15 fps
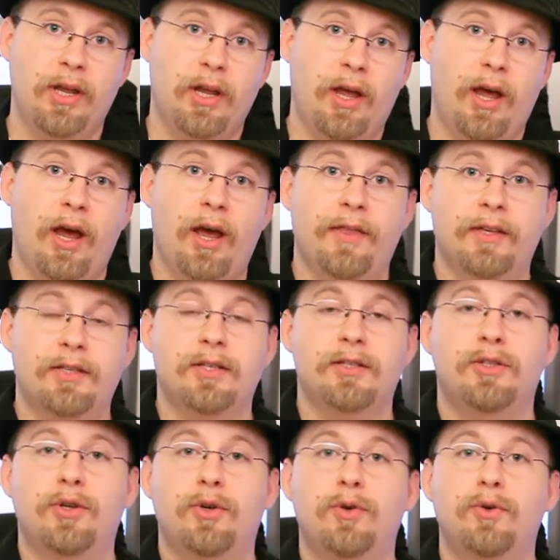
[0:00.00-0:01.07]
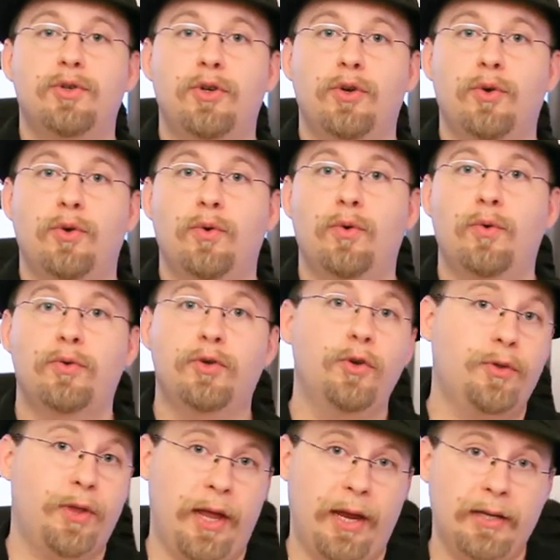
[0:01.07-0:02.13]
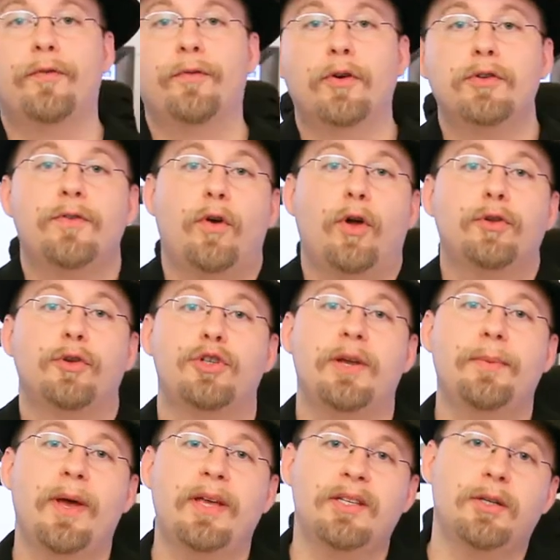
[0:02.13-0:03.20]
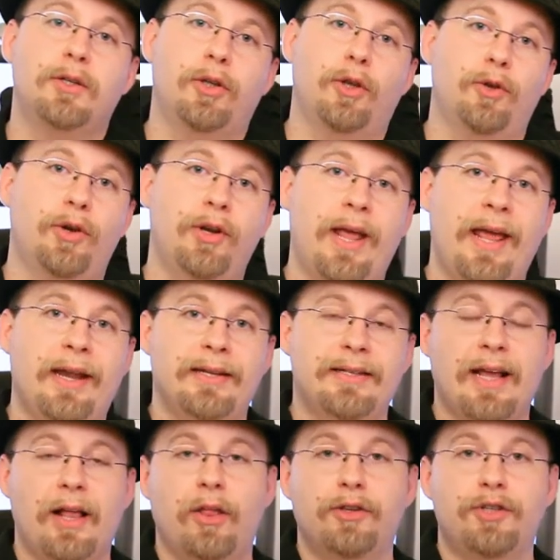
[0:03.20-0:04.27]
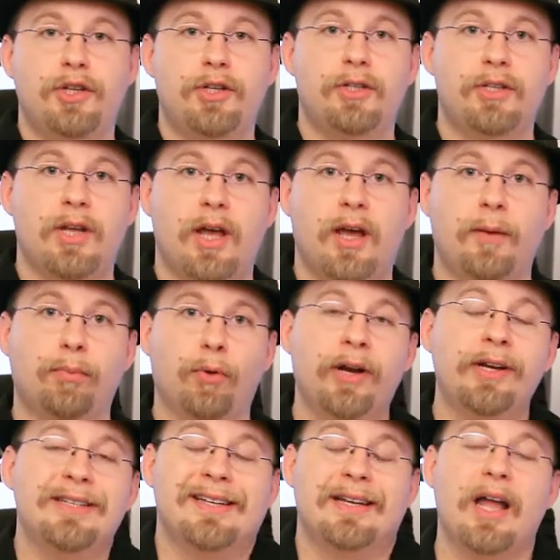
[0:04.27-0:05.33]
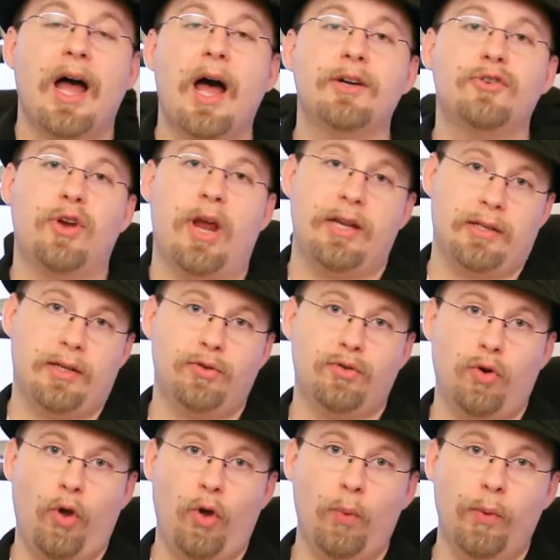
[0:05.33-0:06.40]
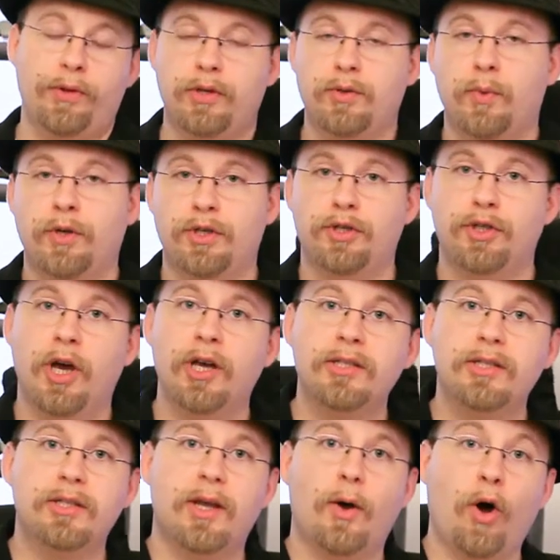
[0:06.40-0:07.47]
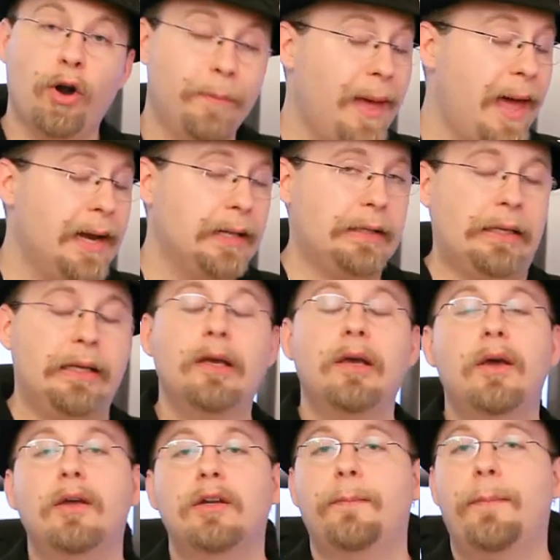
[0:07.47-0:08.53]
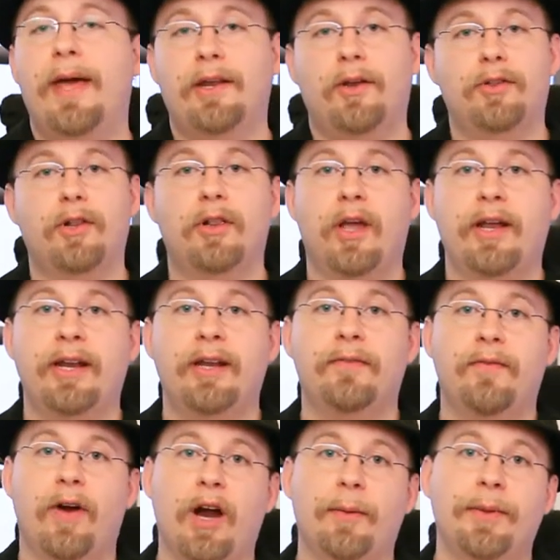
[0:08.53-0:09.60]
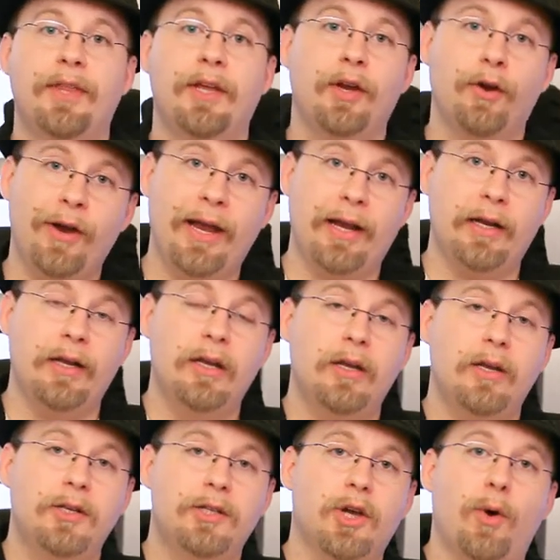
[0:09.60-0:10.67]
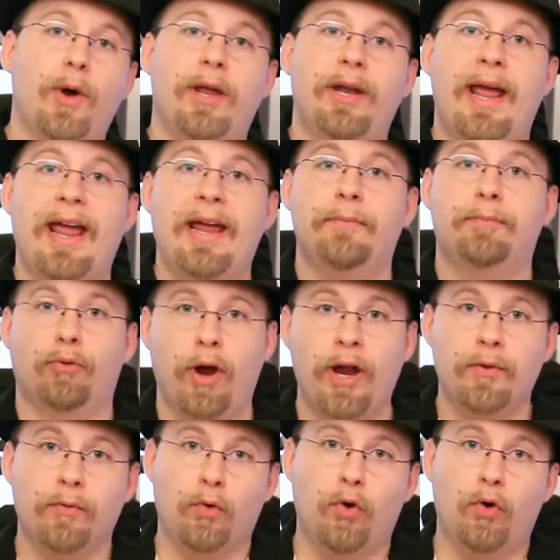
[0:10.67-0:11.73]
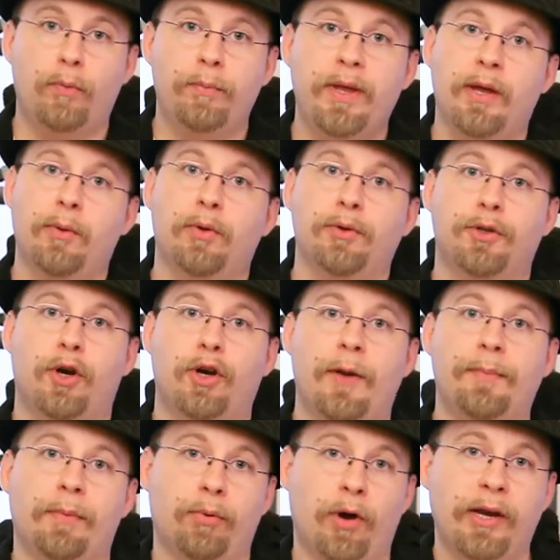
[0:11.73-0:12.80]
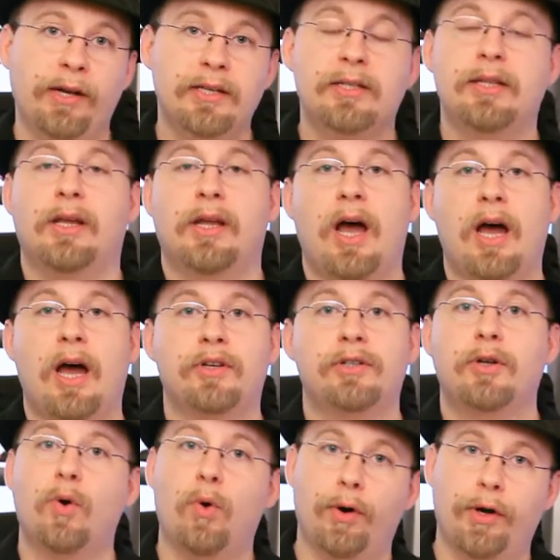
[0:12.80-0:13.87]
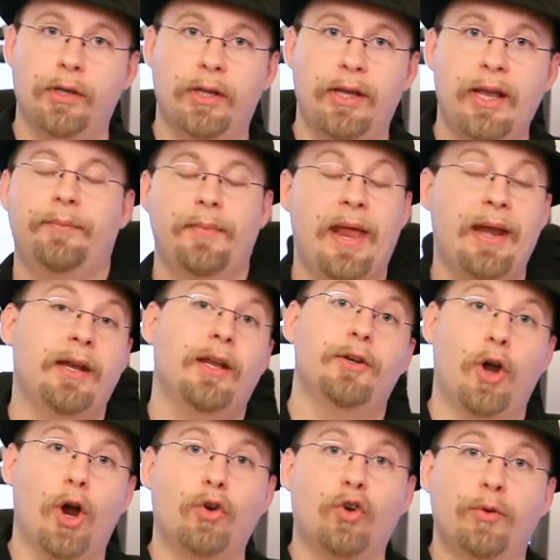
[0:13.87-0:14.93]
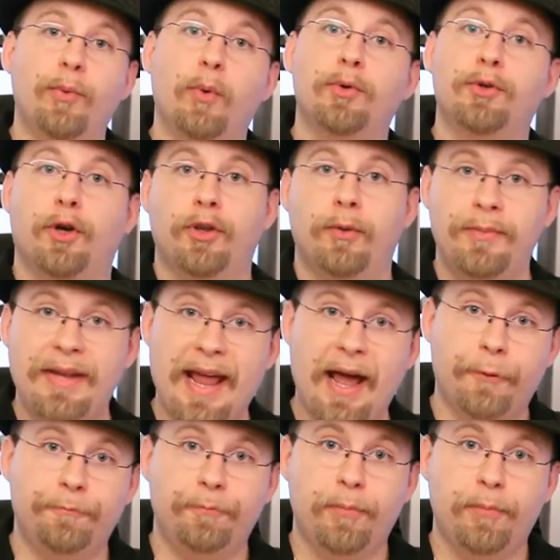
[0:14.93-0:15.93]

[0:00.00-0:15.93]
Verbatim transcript: Uh, this is due to two things. First of all, Toshiba has included an intelligent uh, brightness and contrast control it, which adjusts automatically depending on the lighting environment that you're in. So in a bright room, it will turn up the brightness and the contrast accordingly, and in a dark room, it will turn them down.